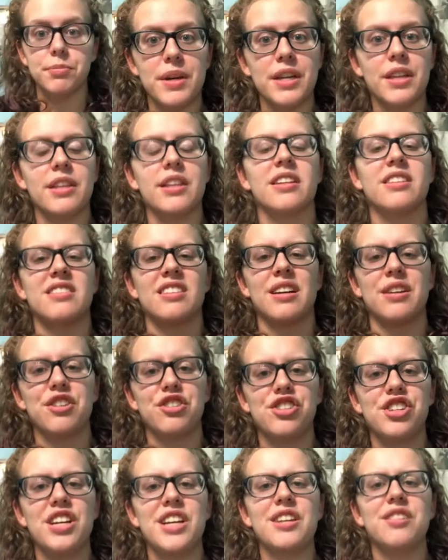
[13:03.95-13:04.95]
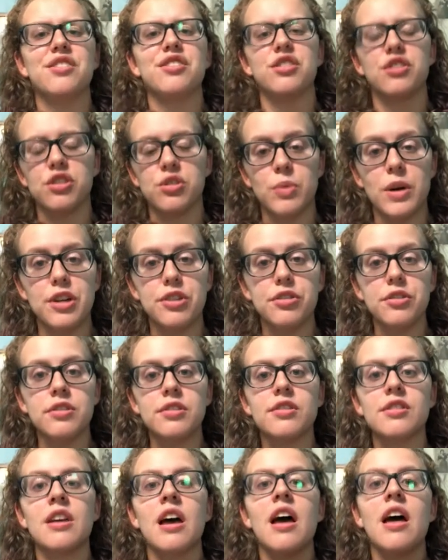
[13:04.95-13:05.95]
things like jeans and
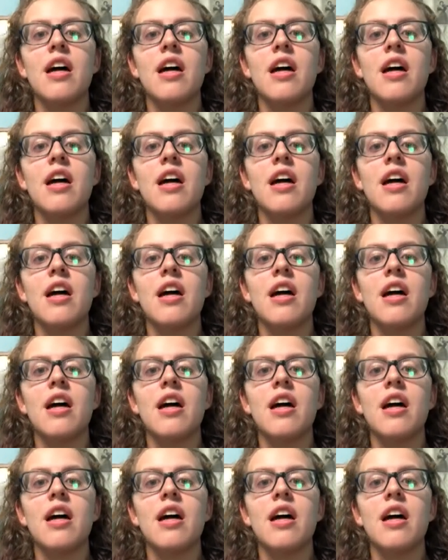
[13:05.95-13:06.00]
sweatshirts.